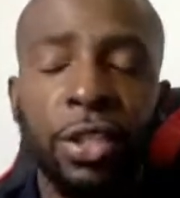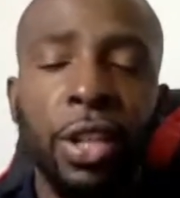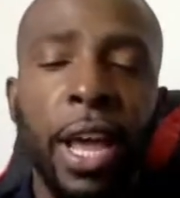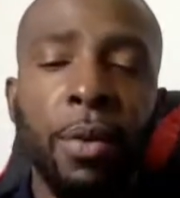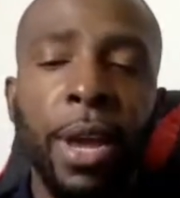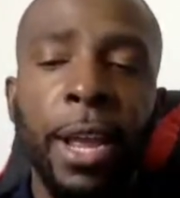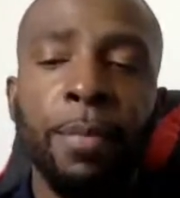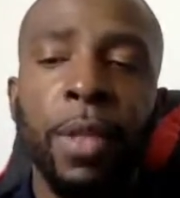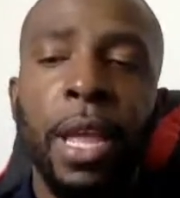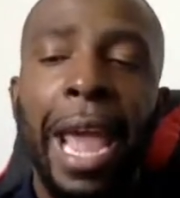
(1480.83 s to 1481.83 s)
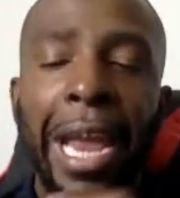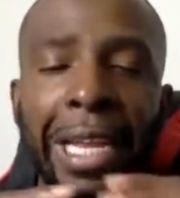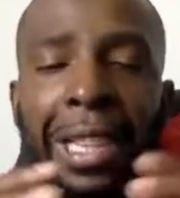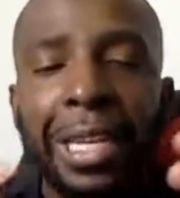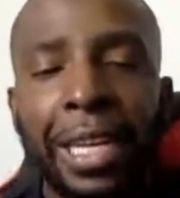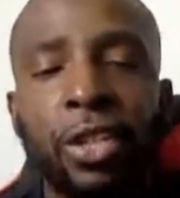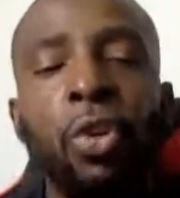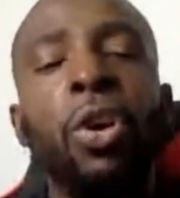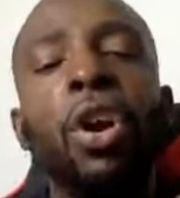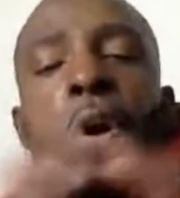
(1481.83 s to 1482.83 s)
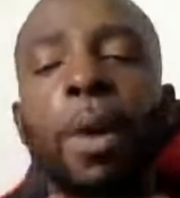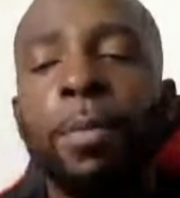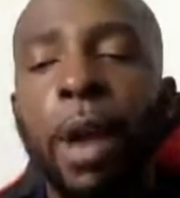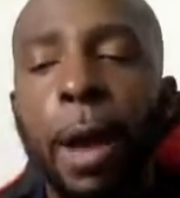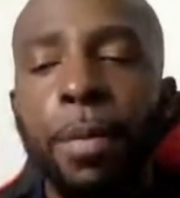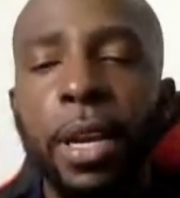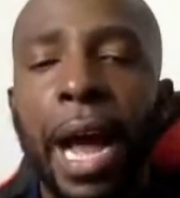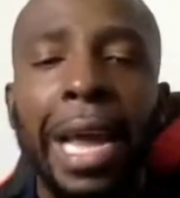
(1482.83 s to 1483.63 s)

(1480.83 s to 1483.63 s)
so that way anything that's going on my property,